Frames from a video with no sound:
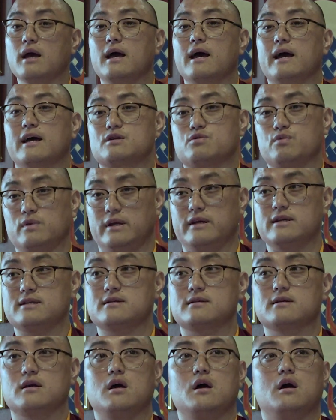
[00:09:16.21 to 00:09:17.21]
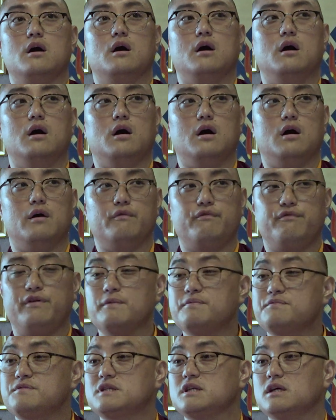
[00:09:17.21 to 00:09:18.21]
as well as
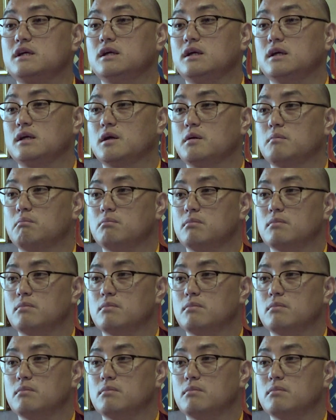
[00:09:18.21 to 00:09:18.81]
50